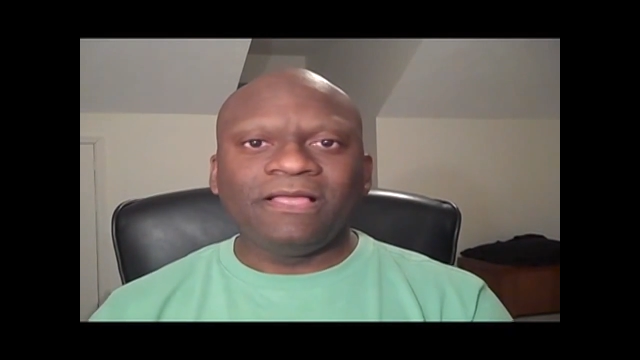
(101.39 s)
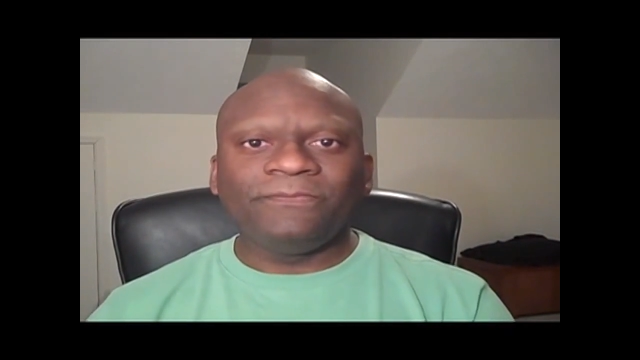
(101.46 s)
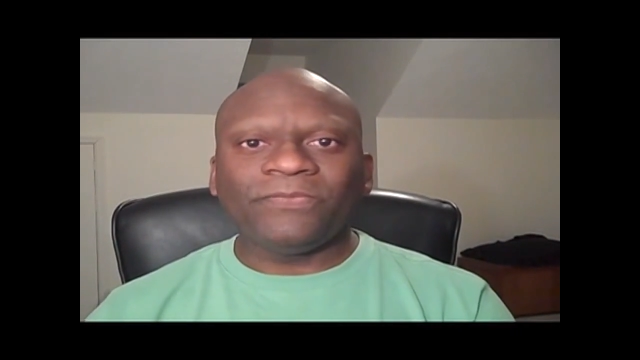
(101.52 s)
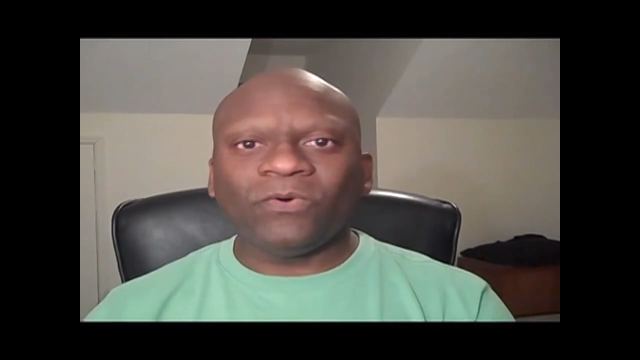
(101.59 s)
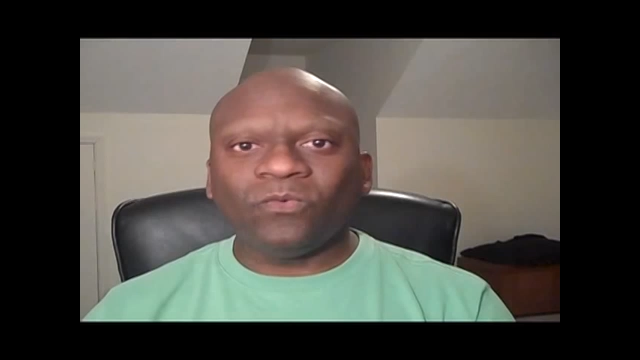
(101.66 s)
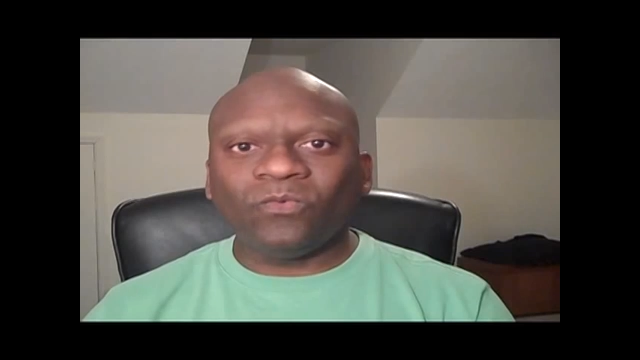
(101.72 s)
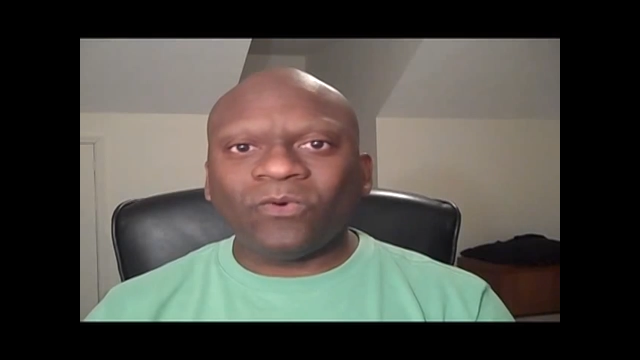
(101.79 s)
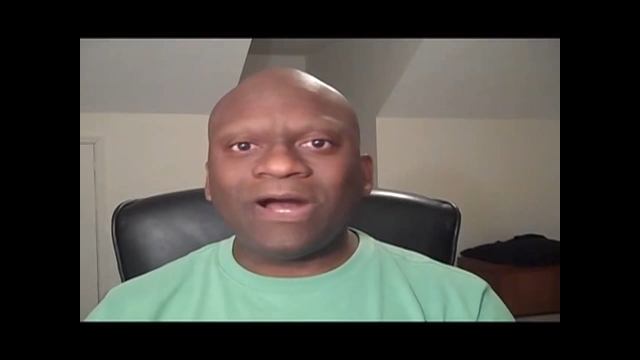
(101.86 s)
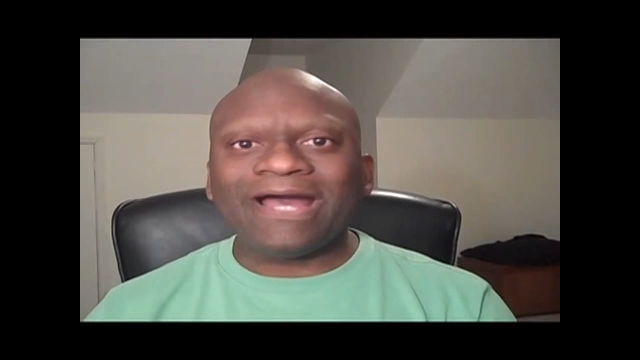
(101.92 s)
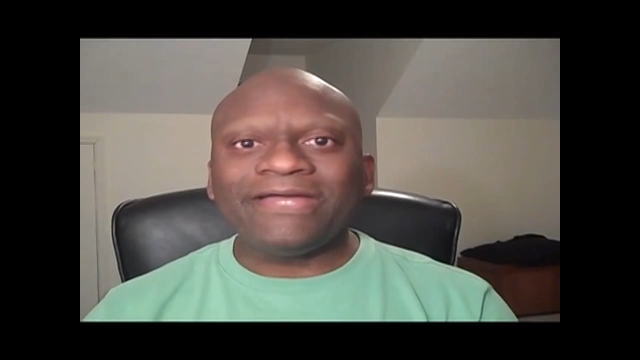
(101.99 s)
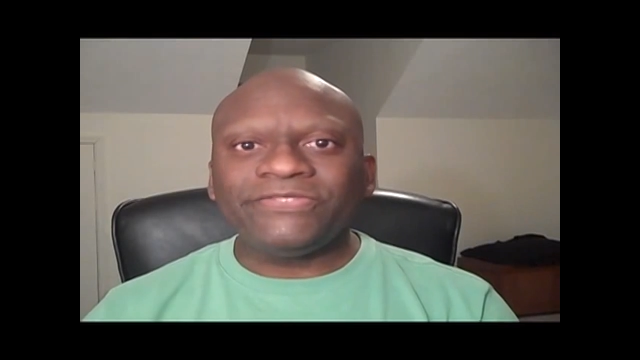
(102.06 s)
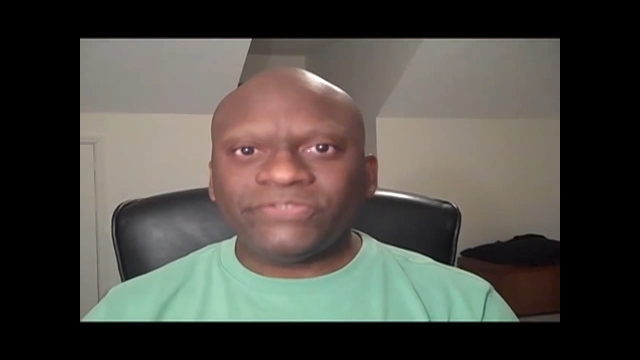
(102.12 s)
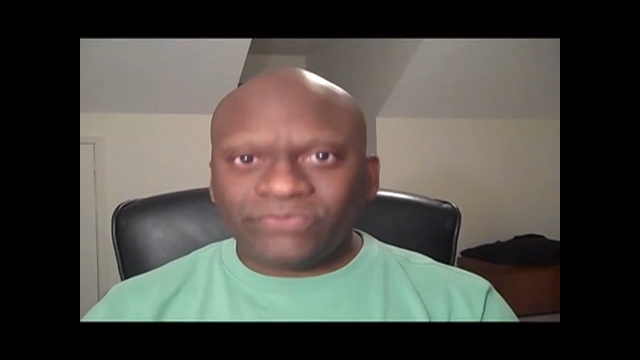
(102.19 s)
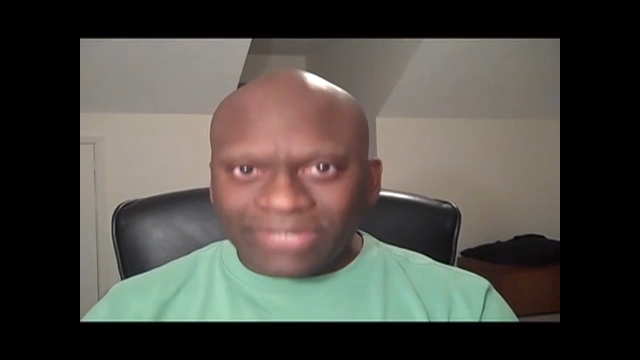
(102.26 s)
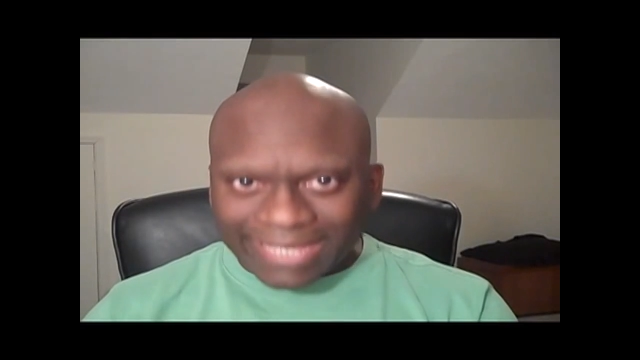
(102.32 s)
But why
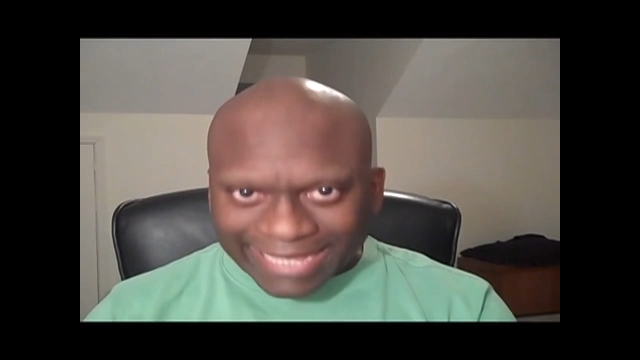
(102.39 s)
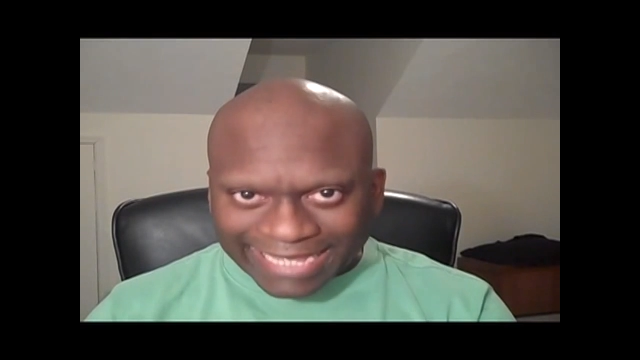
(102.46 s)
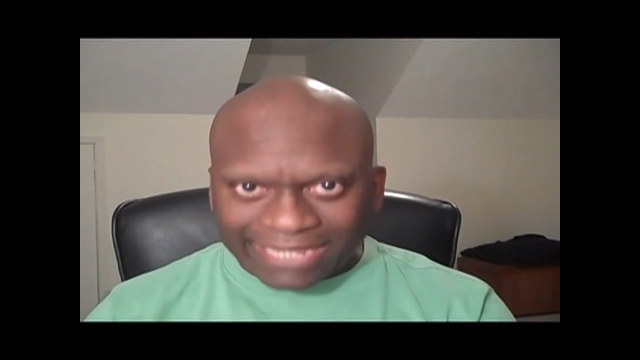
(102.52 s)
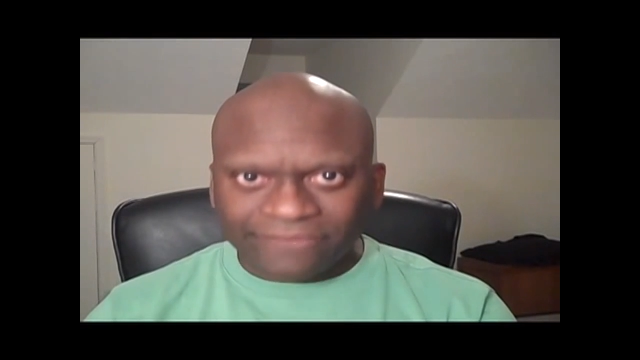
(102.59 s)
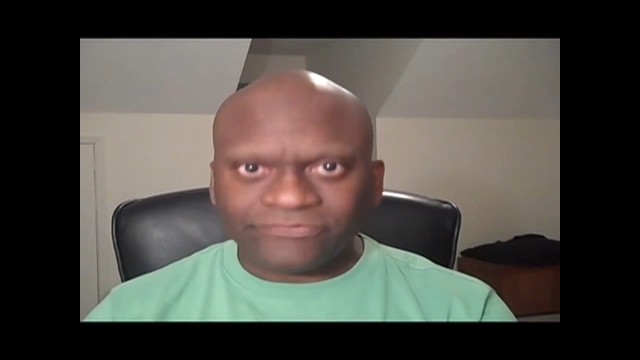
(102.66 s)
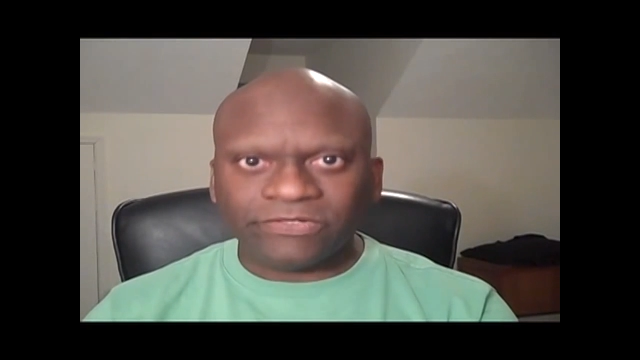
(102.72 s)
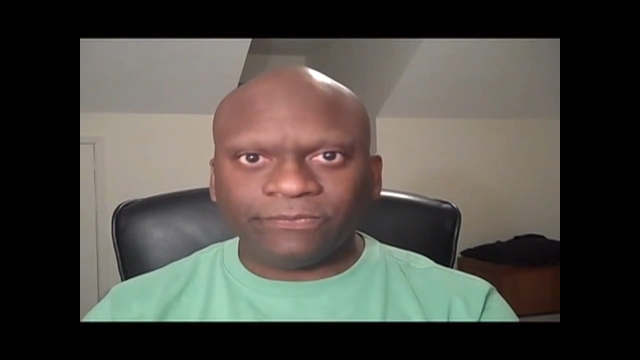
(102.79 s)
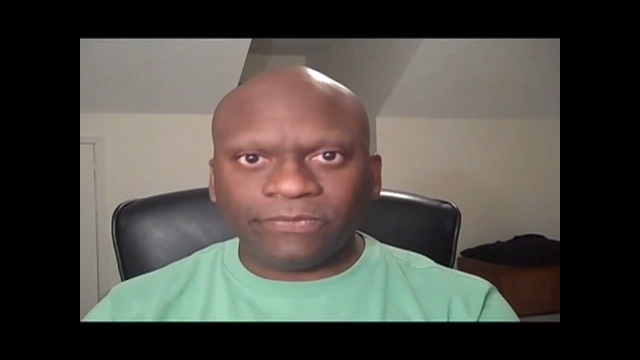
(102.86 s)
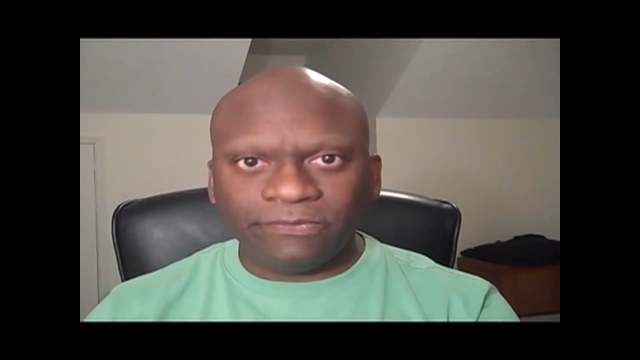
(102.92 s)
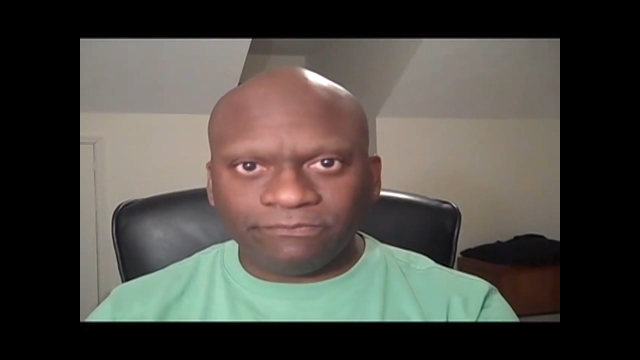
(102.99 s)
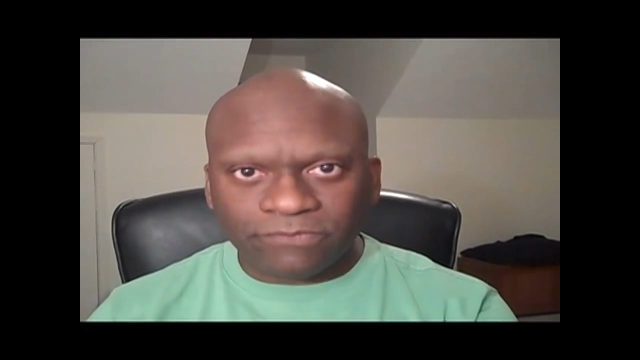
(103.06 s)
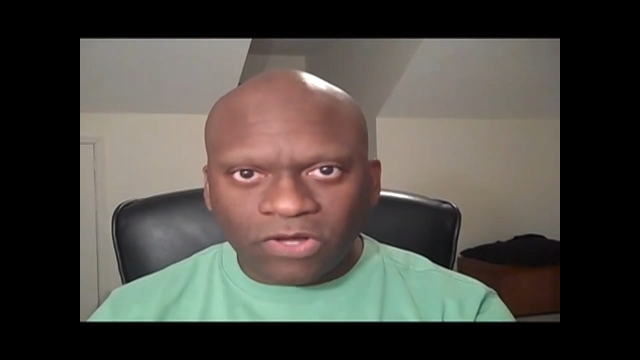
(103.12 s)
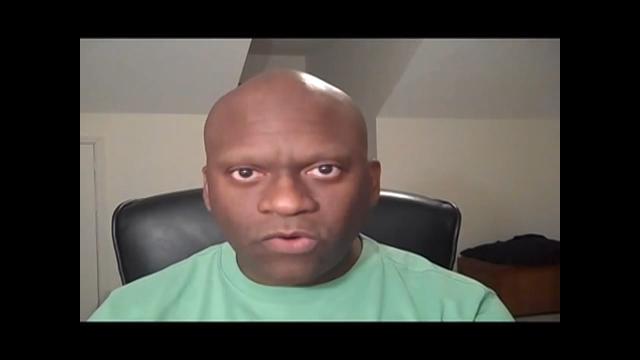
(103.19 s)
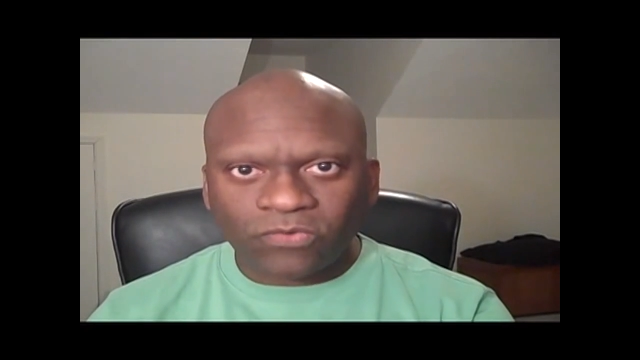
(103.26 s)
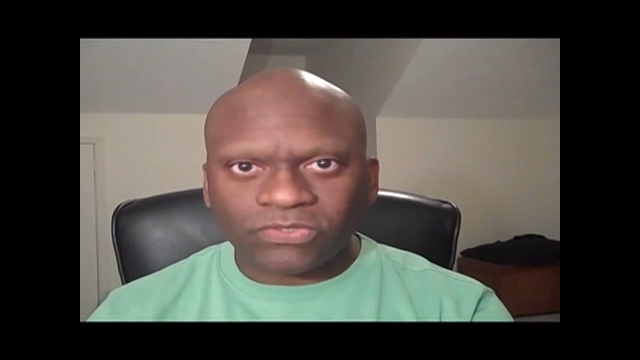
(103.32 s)
do we have to
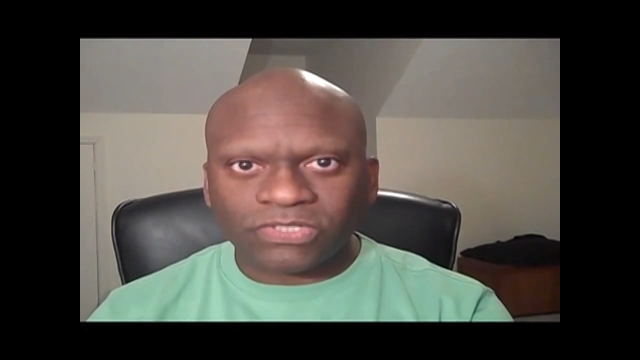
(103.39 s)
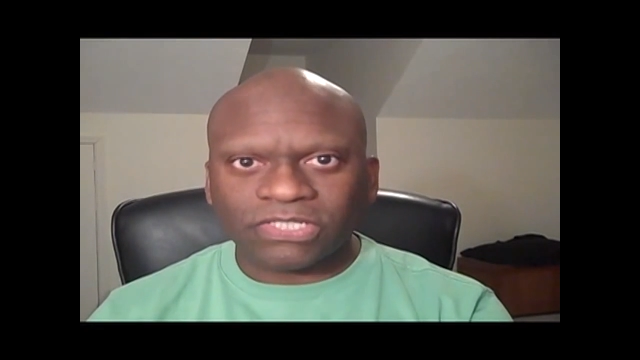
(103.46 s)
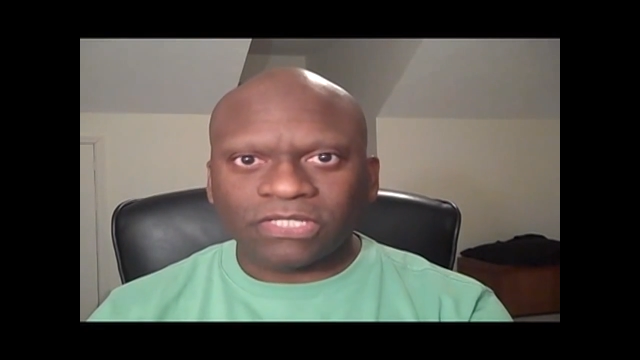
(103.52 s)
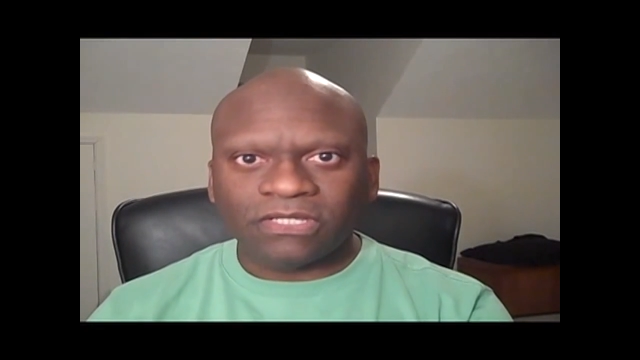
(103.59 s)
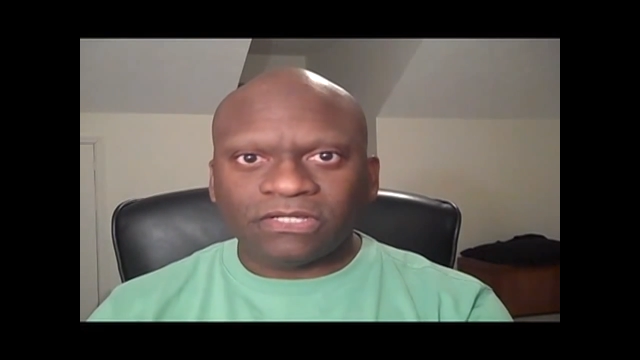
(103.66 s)
promote